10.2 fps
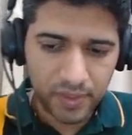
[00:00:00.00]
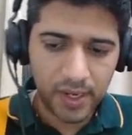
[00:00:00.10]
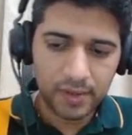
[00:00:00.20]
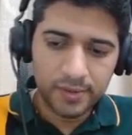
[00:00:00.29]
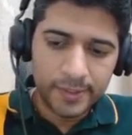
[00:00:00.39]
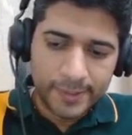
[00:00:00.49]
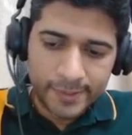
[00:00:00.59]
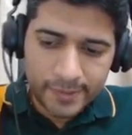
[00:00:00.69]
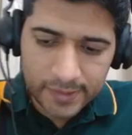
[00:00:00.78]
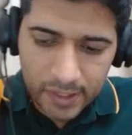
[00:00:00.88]
Yeah,
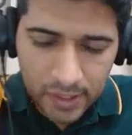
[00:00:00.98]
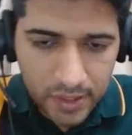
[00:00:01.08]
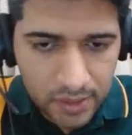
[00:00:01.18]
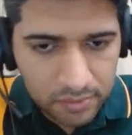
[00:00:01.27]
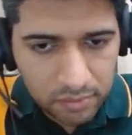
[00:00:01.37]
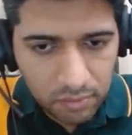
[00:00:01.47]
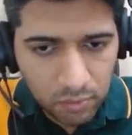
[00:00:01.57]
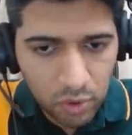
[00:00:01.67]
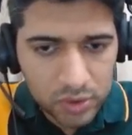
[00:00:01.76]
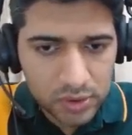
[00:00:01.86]
the
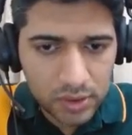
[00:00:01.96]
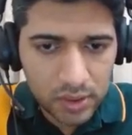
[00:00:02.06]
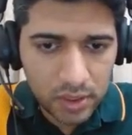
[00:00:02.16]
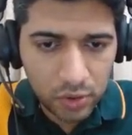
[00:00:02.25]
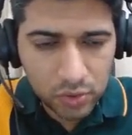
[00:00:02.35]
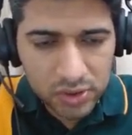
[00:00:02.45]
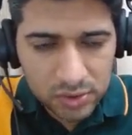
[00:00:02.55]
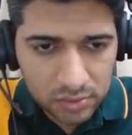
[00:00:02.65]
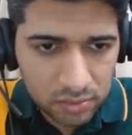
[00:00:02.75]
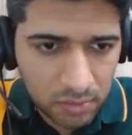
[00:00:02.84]
most
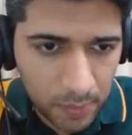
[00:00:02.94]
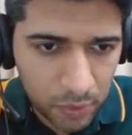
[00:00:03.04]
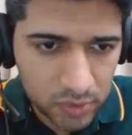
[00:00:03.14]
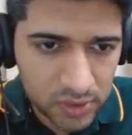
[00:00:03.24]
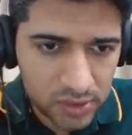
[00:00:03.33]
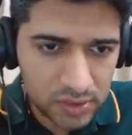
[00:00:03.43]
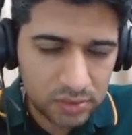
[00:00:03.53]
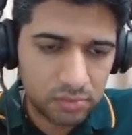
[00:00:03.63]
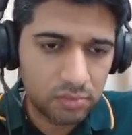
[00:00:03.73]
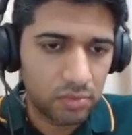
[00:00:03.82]
used approach
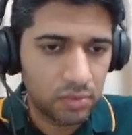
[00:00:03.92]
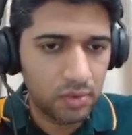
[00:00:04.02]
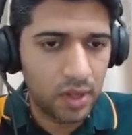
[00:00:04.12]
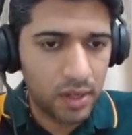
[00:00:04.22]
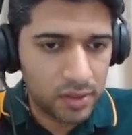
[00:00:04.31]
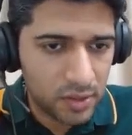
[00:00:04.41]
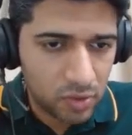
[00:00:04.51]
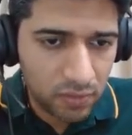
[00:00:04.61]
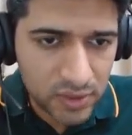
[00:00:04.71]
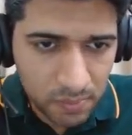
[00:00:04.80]
is there's
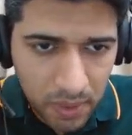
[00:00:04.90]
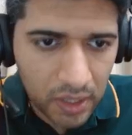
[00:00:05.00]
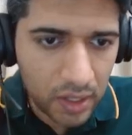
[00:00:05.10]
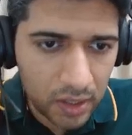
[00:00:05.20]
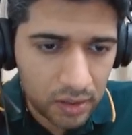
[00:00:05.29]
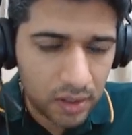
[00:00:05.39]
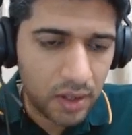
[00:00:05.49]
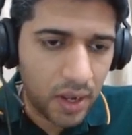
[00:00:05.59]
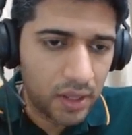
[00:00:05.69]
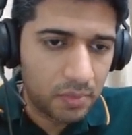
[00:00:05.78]
always a bundler,
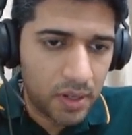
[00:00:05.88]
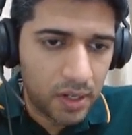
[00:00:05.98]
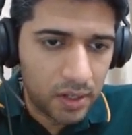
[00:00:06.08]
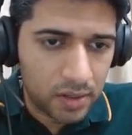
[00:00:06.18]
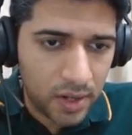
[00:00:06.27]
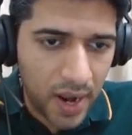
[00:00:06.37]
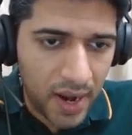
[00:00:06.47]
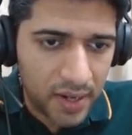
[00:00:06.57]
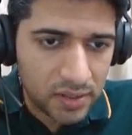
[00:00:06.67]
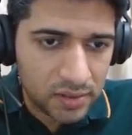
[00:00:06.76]
and the bundler
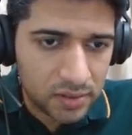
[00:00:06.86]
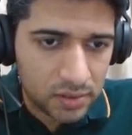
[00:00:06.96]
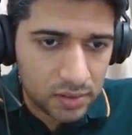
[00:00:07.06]
adds